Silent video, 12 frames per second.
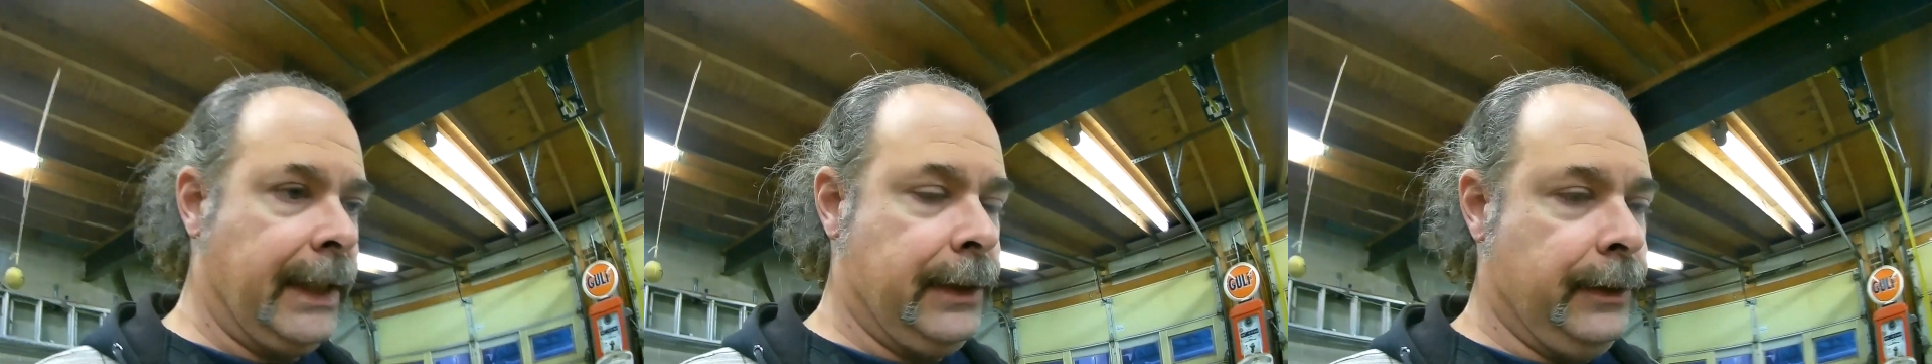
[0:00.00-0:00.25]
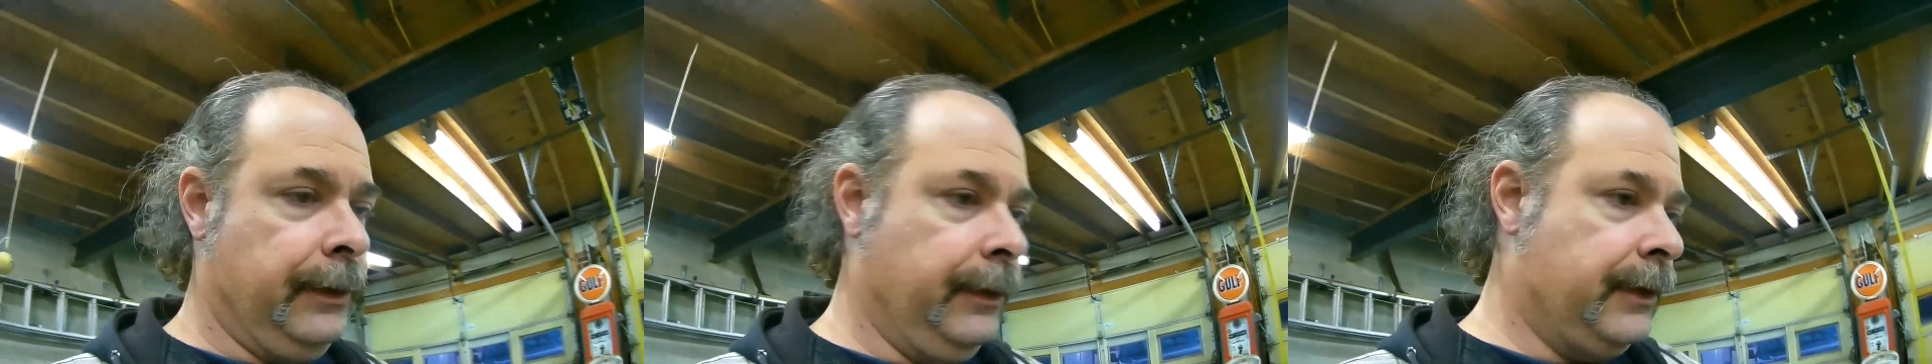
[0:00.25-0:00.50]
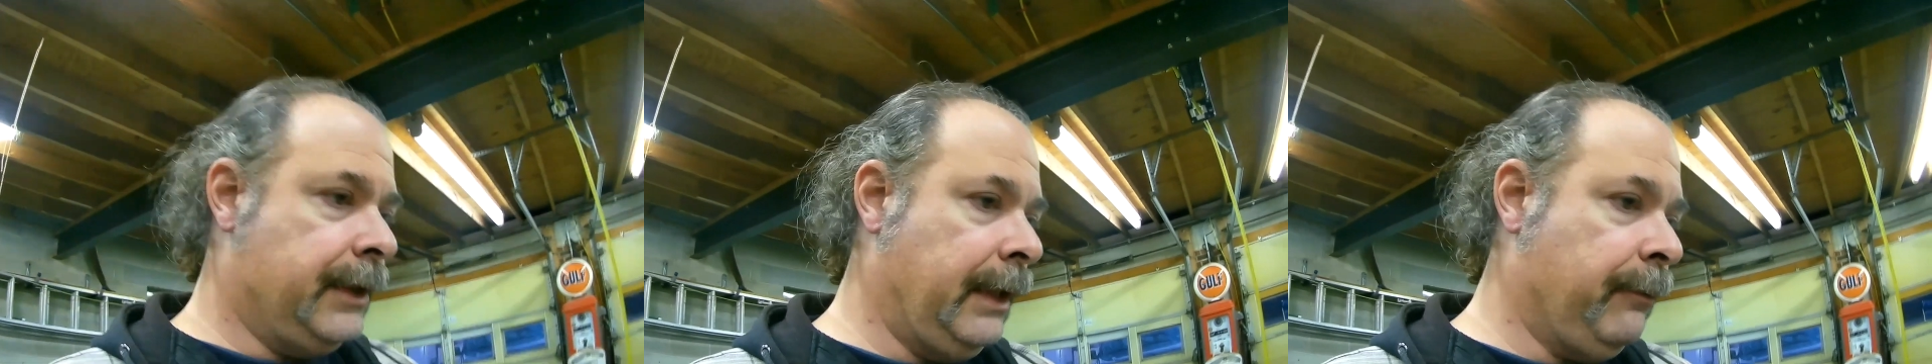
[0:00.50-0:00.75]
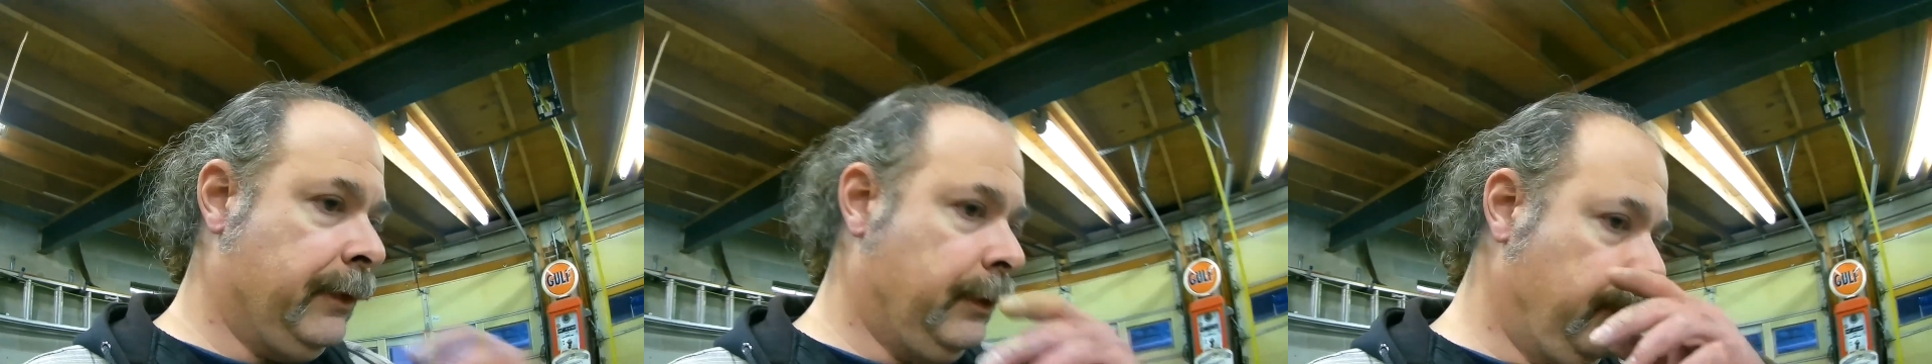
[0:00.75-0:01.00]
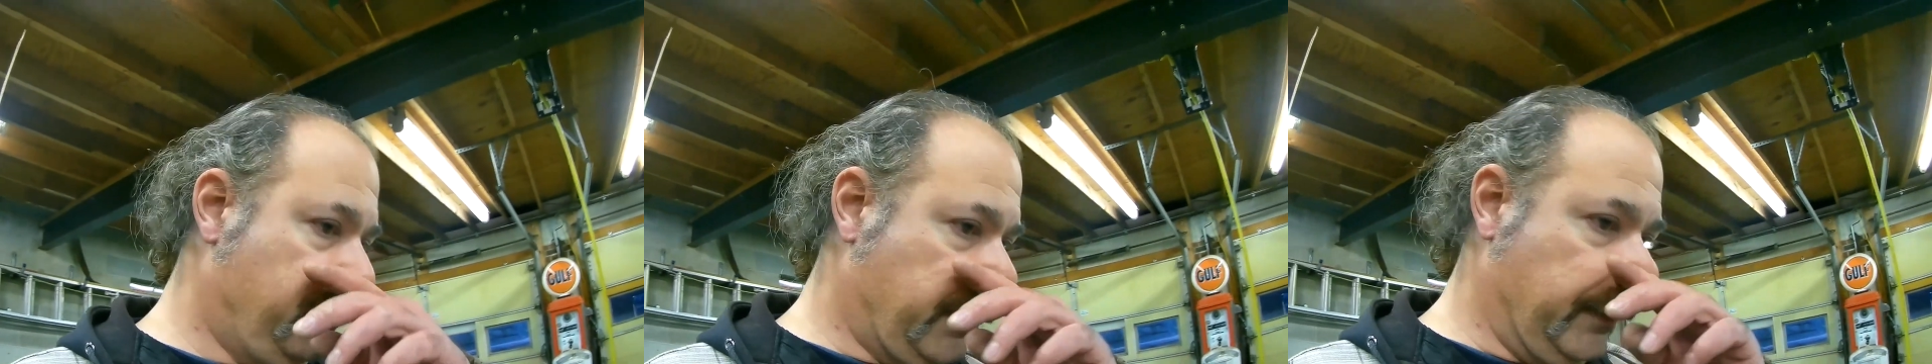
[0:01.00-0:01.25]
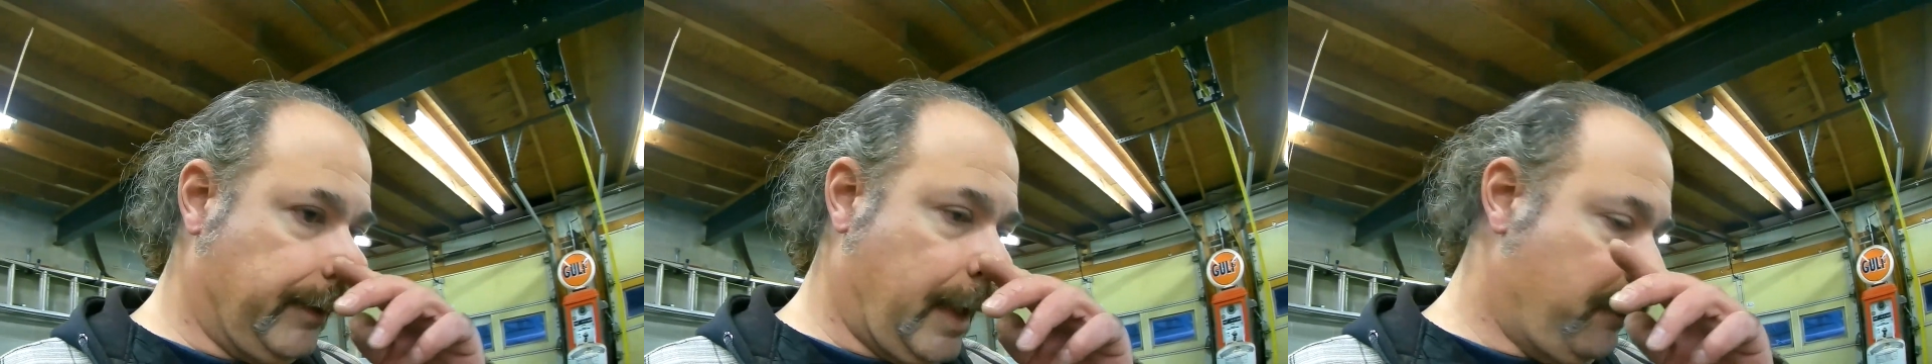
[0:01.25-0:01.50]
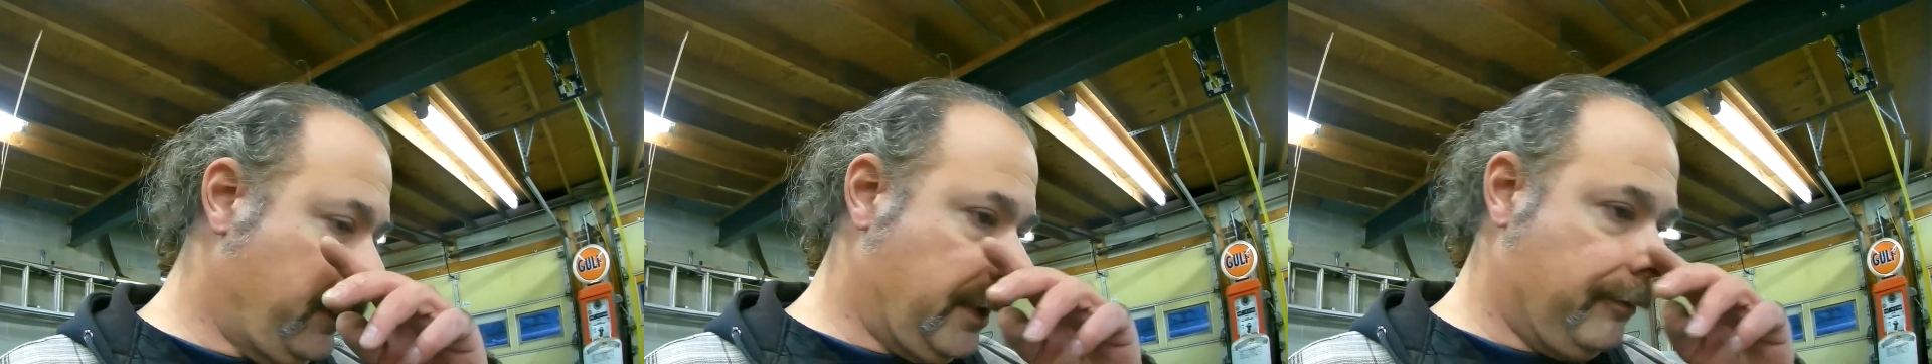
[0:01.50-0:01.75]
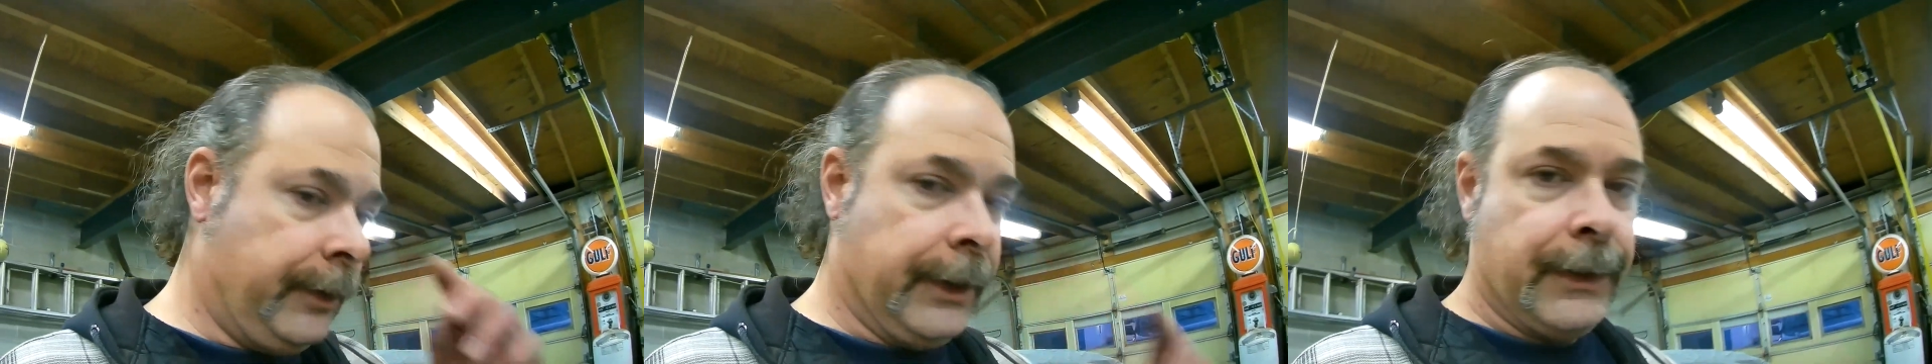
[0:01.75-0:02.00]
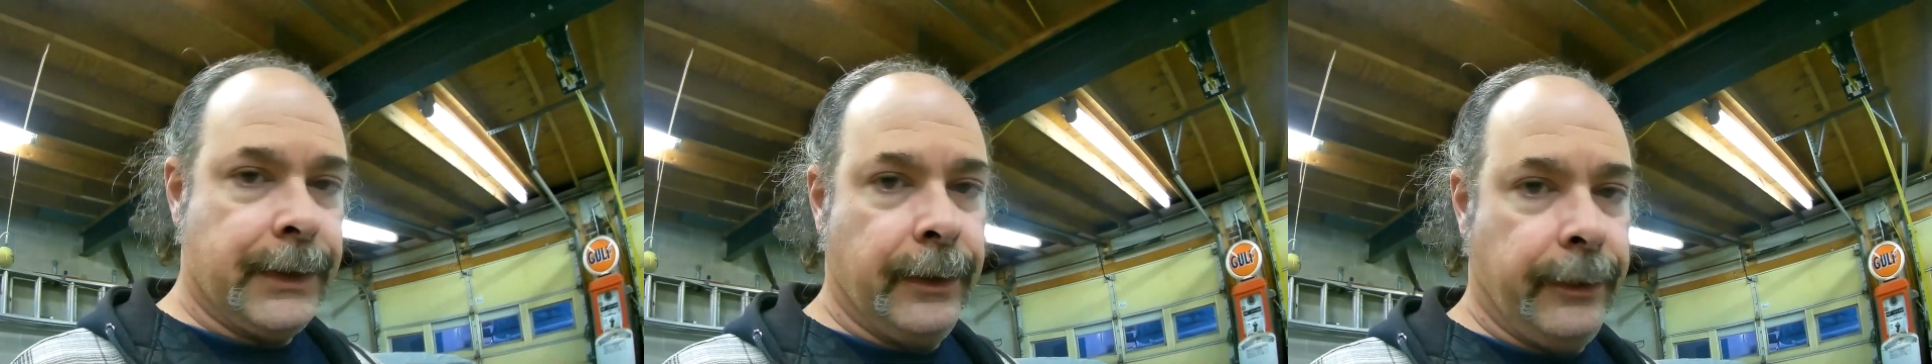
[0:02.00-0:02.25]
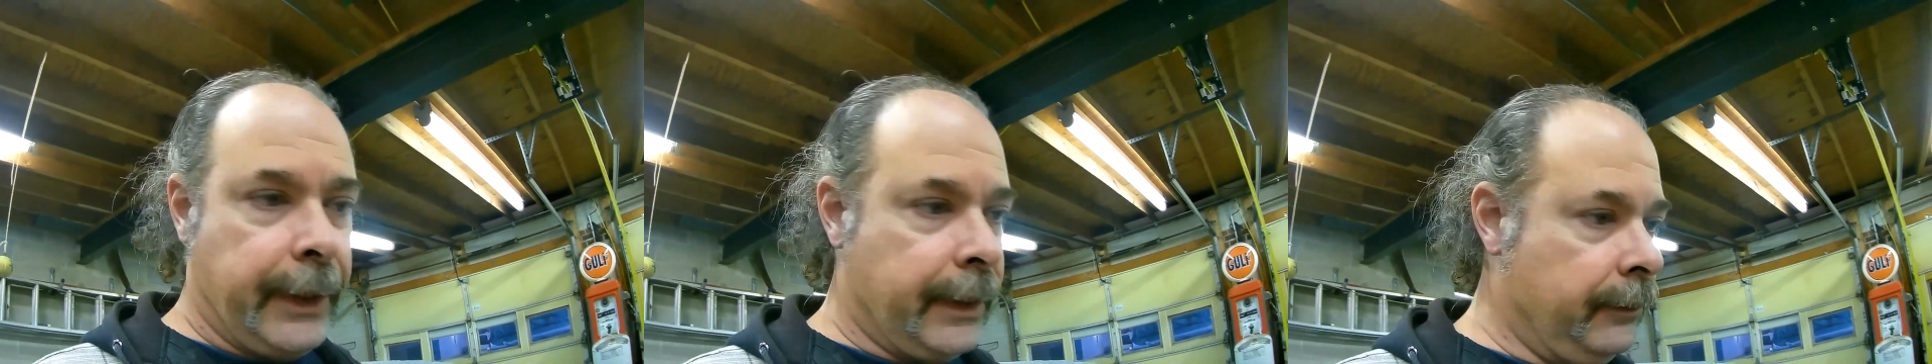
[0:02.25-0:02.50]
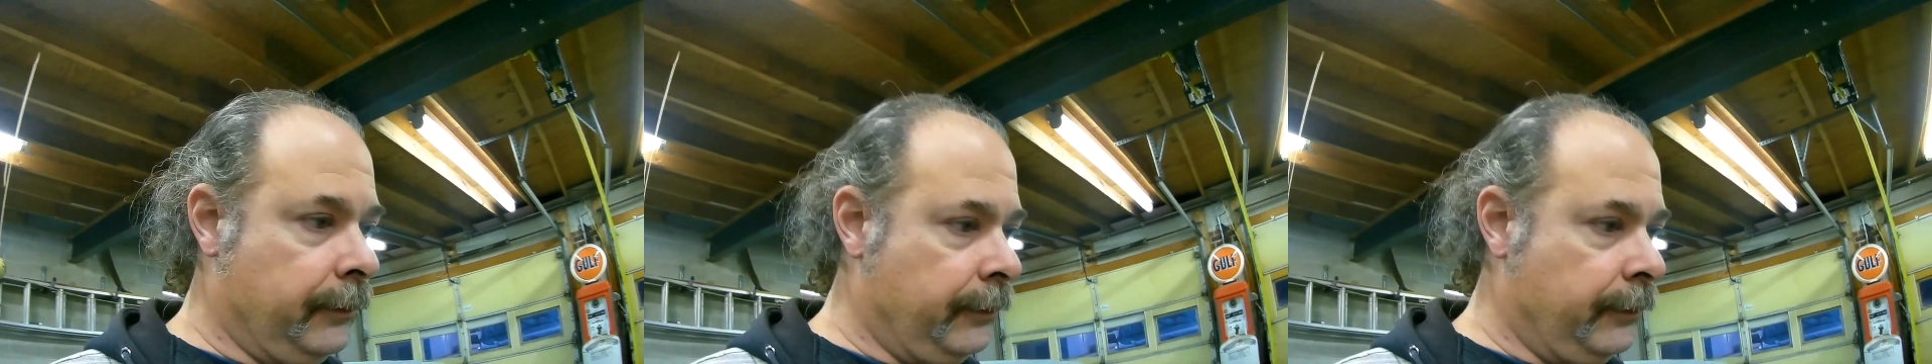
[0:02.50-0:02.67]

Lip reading: and same with the trunk drop off, just so that